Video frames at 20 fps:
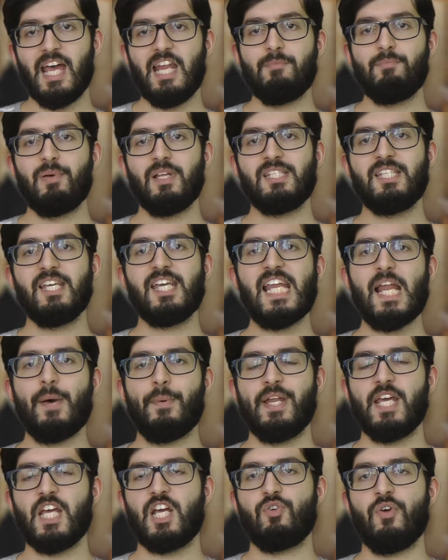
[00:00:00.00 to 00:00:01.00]
in
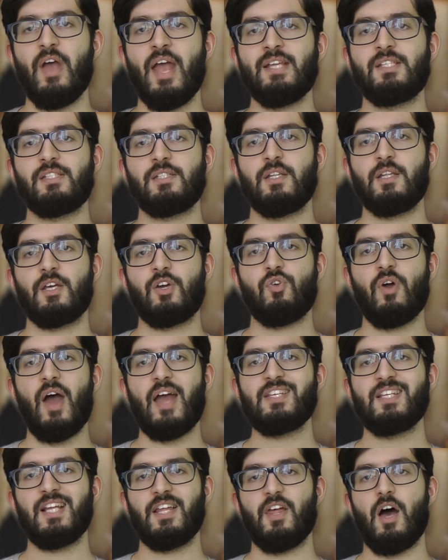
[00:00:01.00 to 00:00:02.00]
particular when it creates
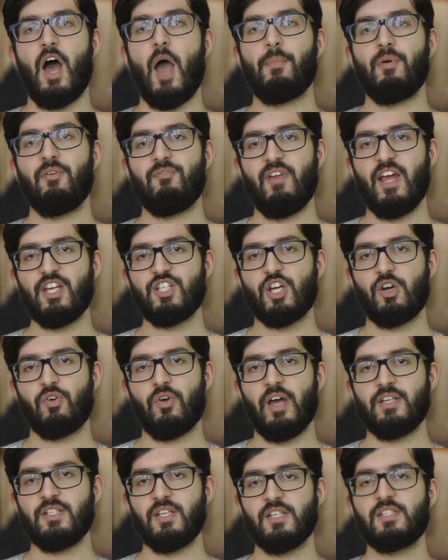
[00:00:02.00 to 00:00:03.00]
crises like the hyperinflation
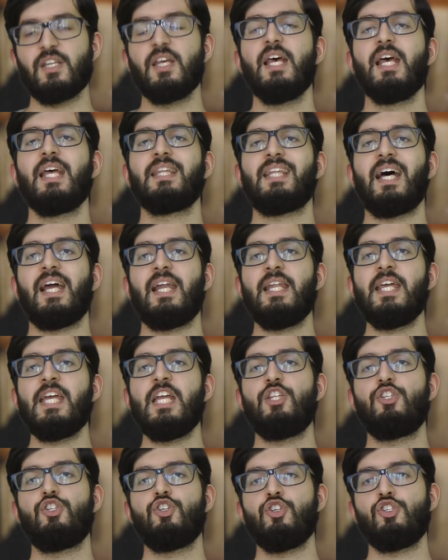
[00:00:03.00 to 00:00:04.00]
crisis that
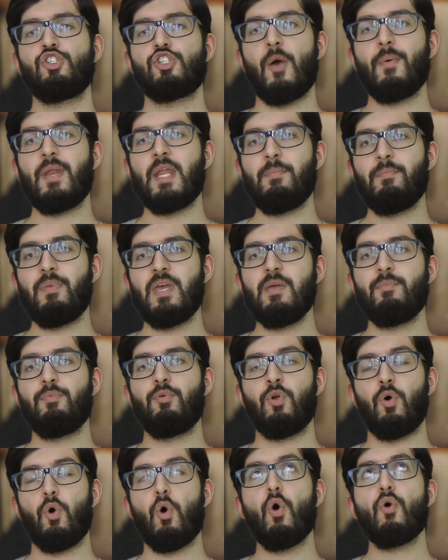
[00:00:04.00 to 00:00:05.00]
lead to so many
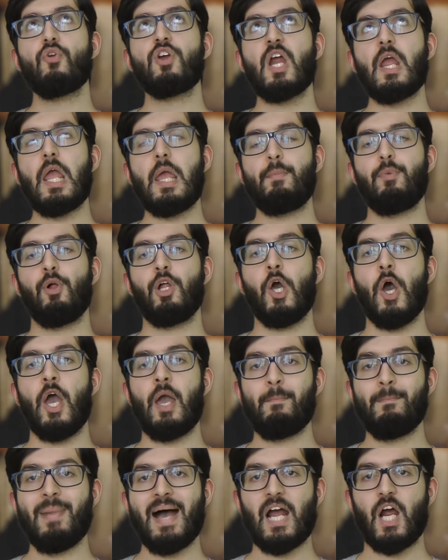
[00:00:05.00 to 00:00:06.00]
people, ordinary people,
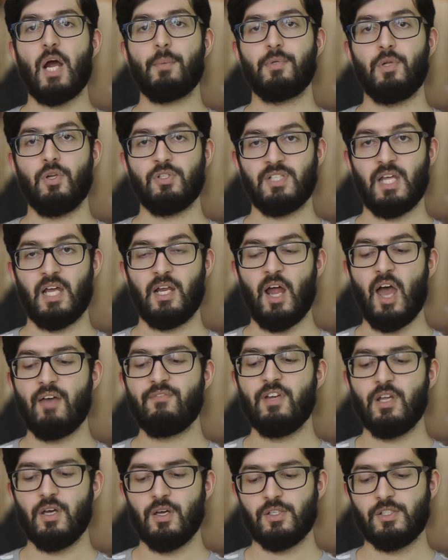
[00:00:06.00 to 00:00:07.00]
going bankrupt and losing their
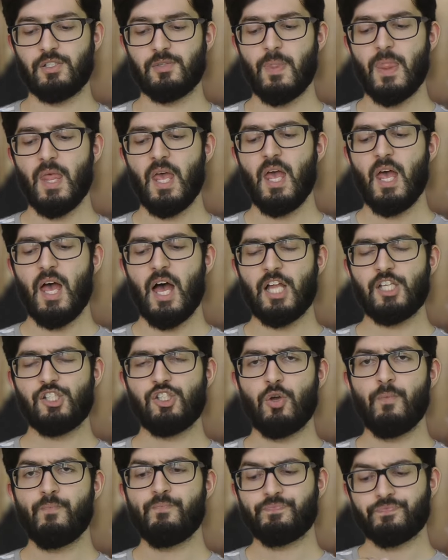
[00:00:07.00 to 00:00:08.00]
livelihoods. And
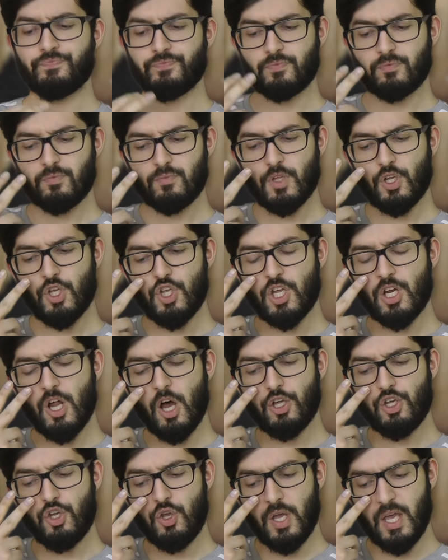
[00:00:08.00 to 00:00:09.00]
so you can
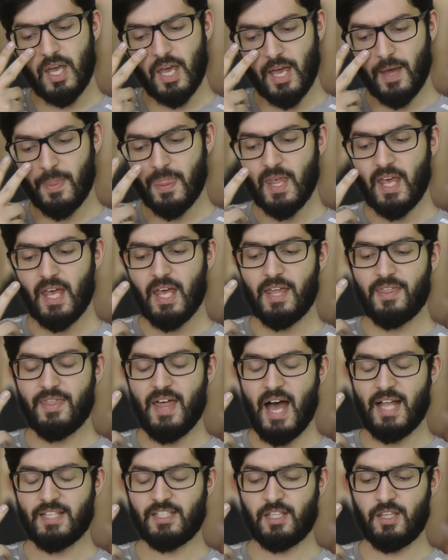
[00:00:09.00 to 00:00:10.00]
argue here
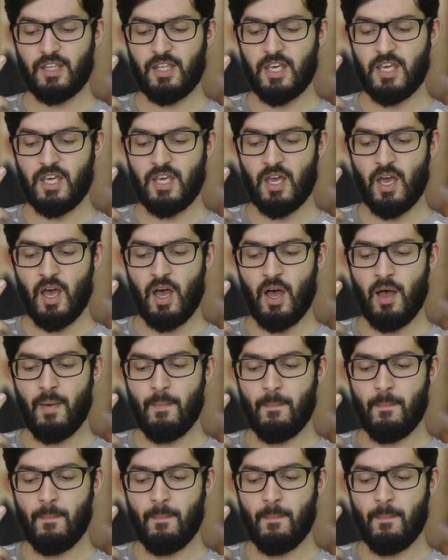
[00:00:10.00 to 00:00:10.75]
that the